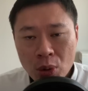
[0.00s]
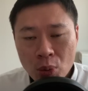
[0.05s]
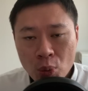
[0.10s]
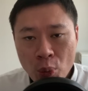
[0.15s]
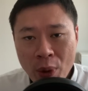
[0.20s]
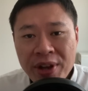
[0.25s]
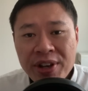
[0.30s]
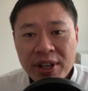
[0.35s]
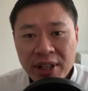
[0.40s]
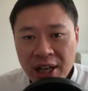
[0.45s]

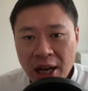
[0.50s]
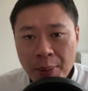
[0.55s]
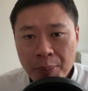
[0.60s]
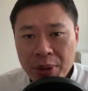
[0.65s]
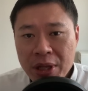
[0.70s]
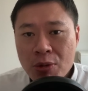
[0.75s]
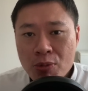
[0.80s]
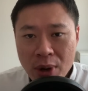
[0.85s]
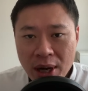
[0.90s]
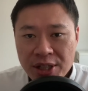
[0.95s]
when a
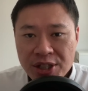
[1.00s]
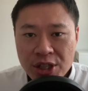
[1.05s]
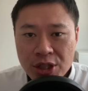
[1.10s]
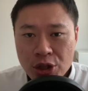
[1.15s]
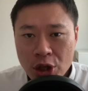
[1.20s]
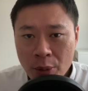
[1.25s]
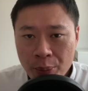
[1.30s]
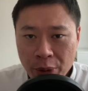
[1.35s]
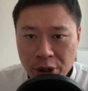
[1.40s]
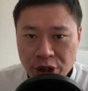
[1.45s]
company runs
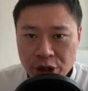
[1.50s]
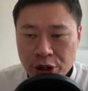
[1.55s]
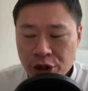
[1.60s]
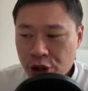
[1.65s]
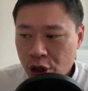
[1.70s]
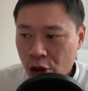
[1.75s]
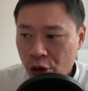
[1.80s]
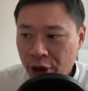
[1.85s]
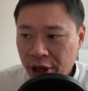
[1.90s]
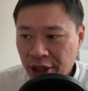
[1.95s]
its operations
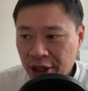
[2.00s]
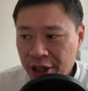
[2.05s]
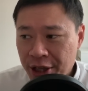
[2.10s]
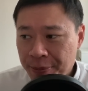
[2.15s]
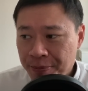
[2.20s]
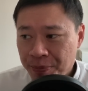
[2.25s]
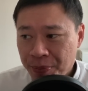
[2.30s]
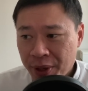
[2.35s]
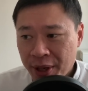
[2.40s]
correctly.